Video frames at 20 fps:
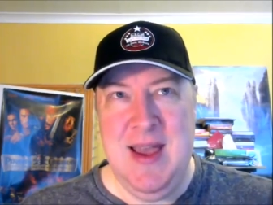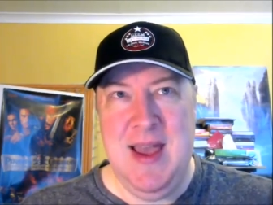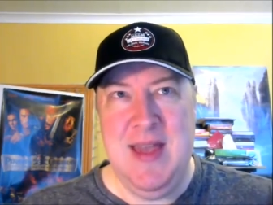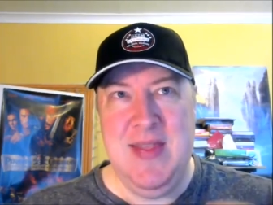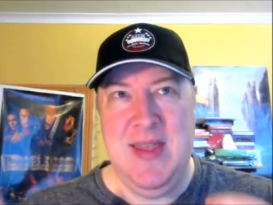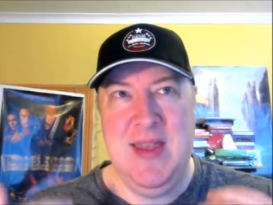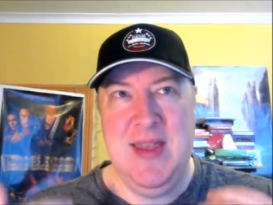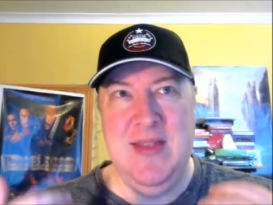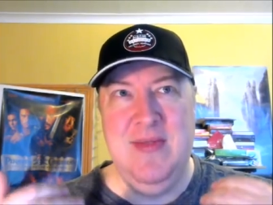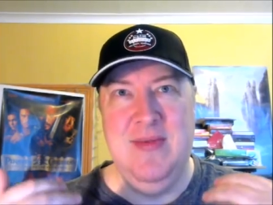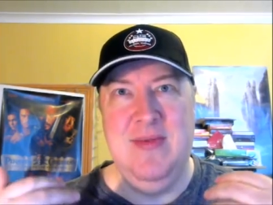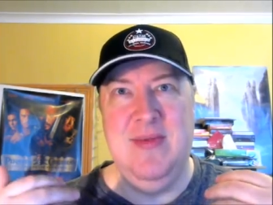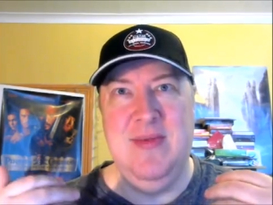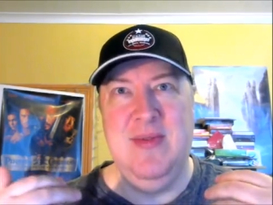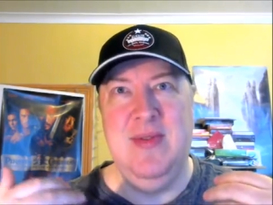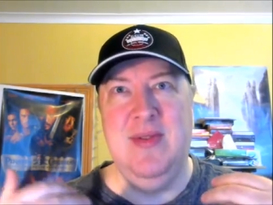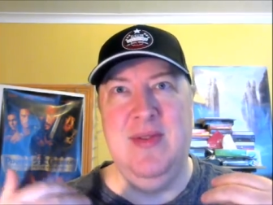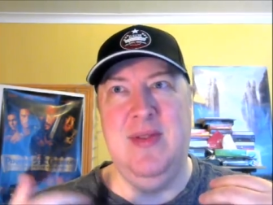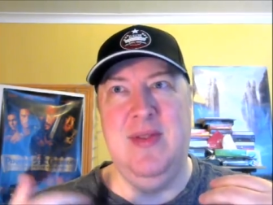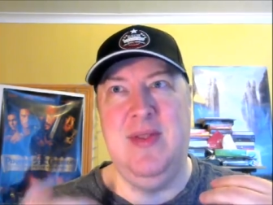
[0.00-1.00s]
And
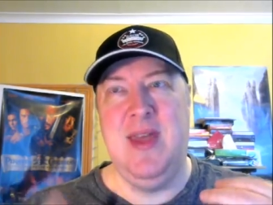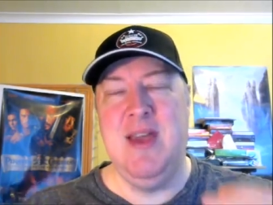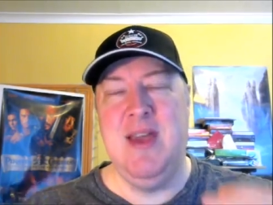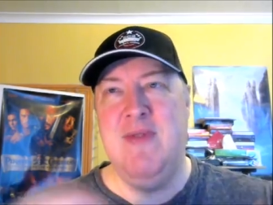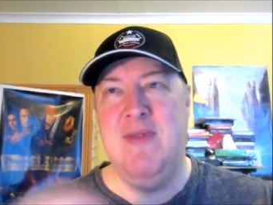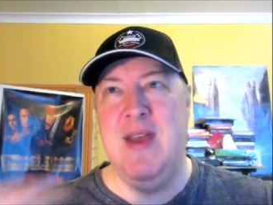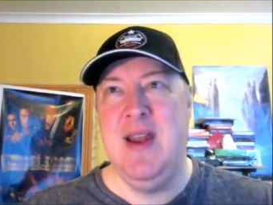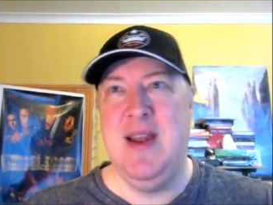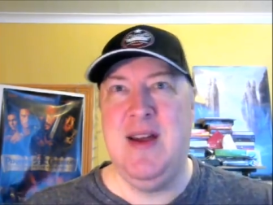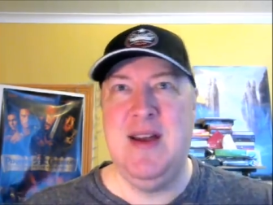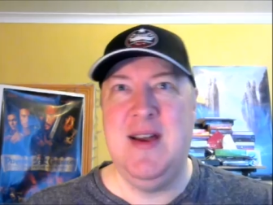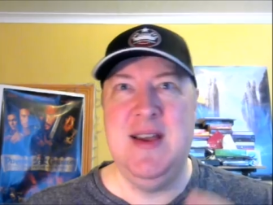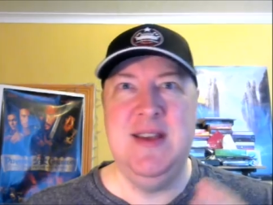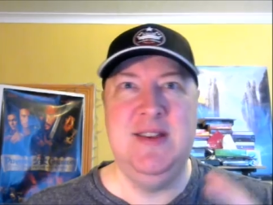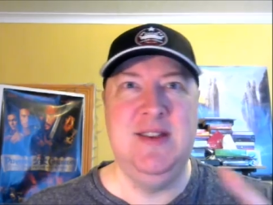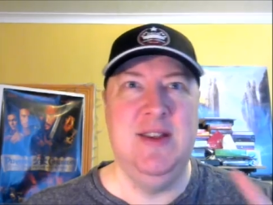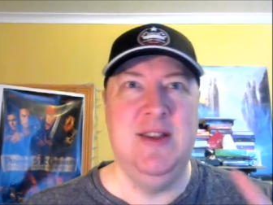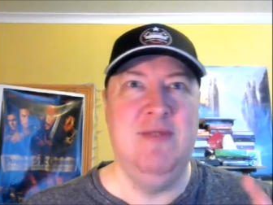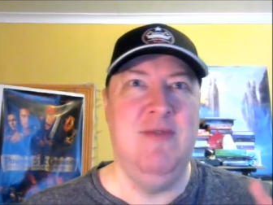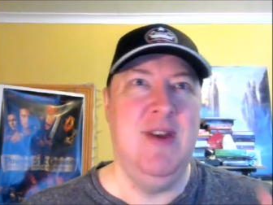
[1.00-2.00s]
then they
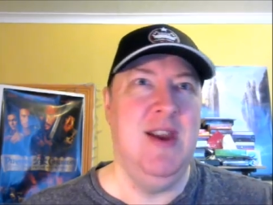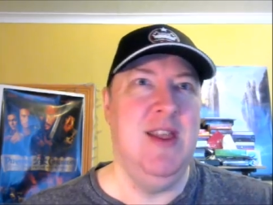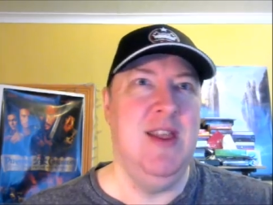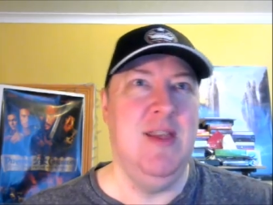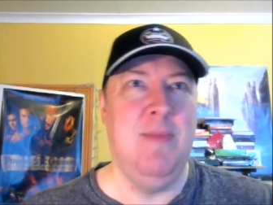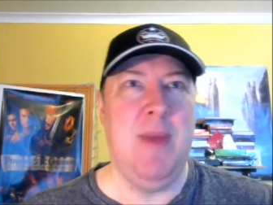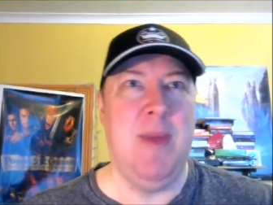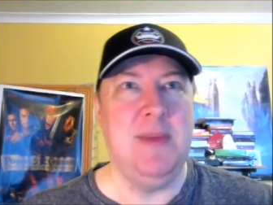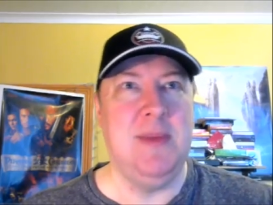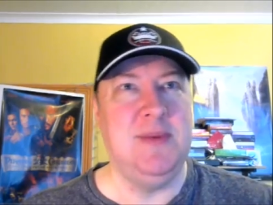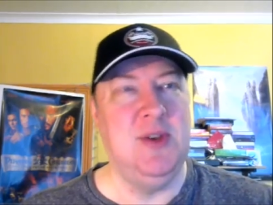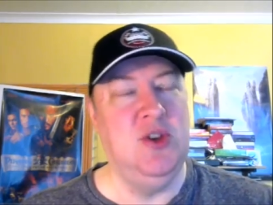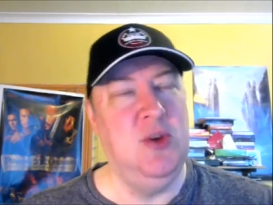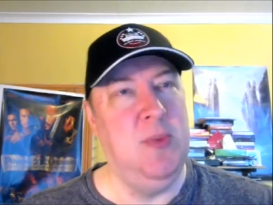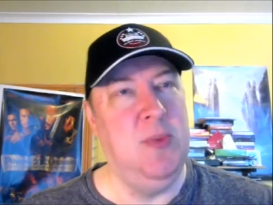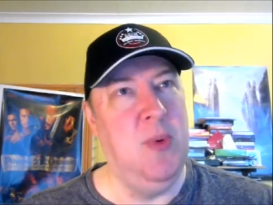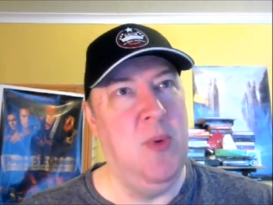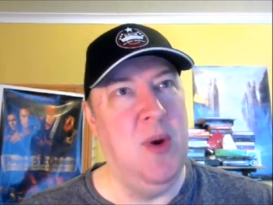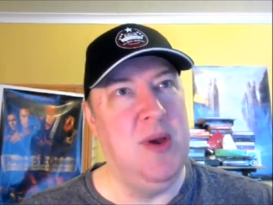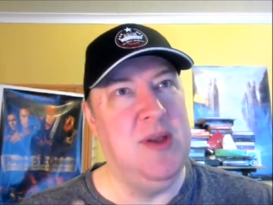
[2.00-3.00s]
realise that really perhaps they
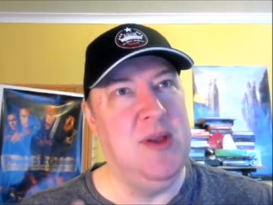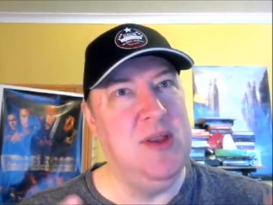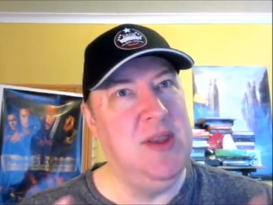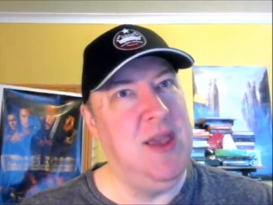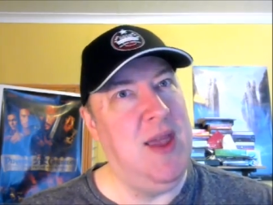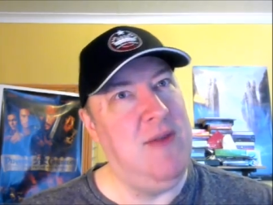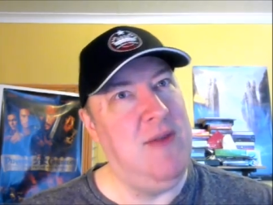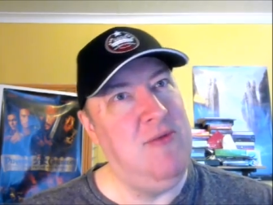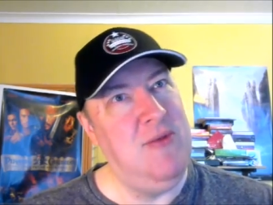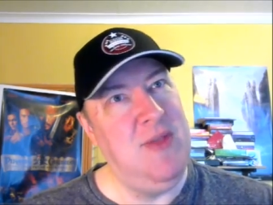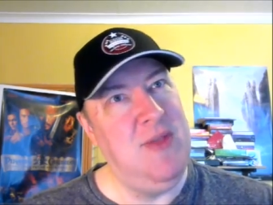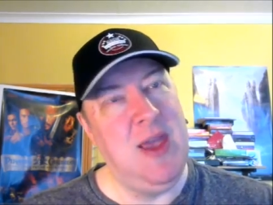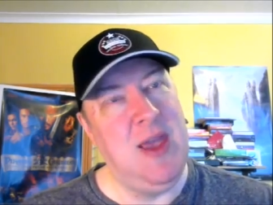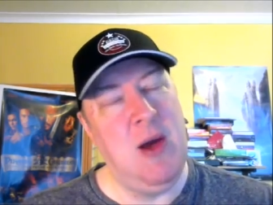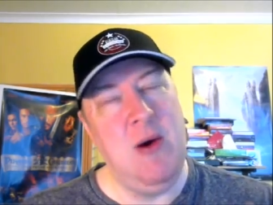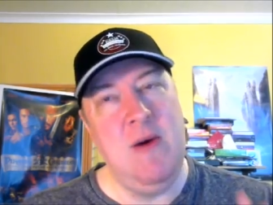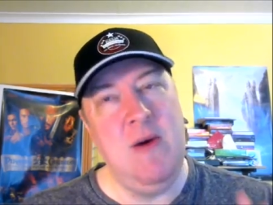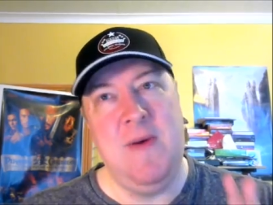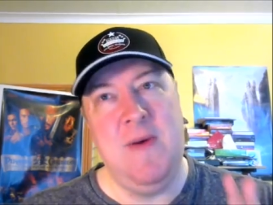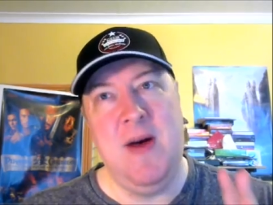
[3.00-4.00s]
should be working together, and they
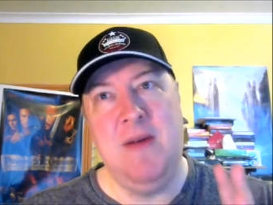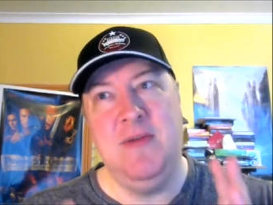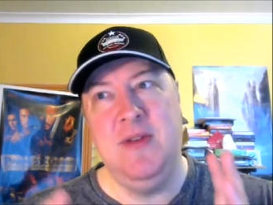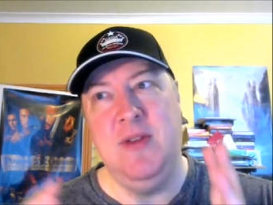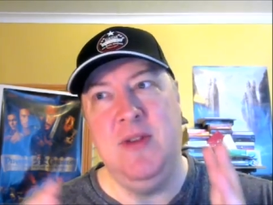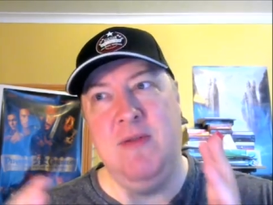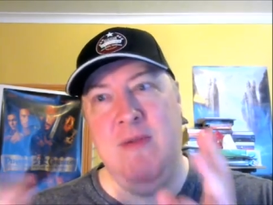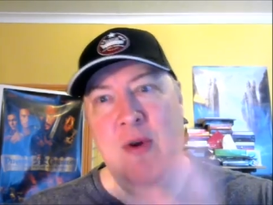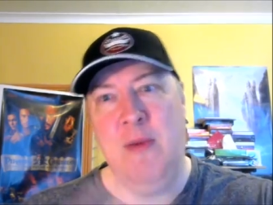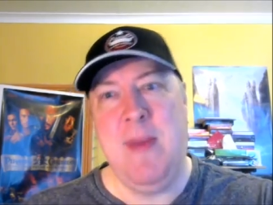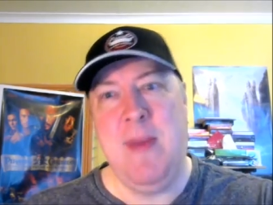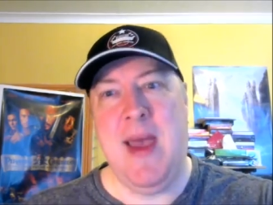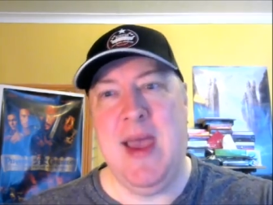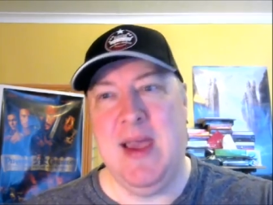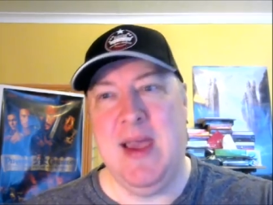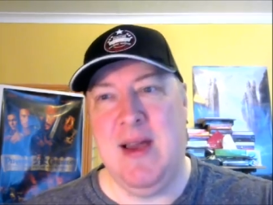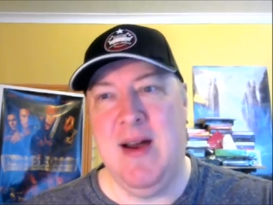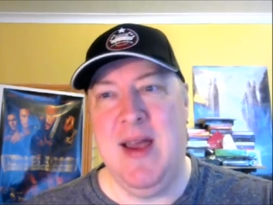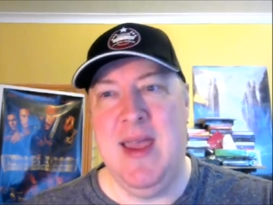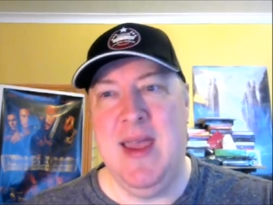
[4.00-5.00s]
go off after the real bad guy,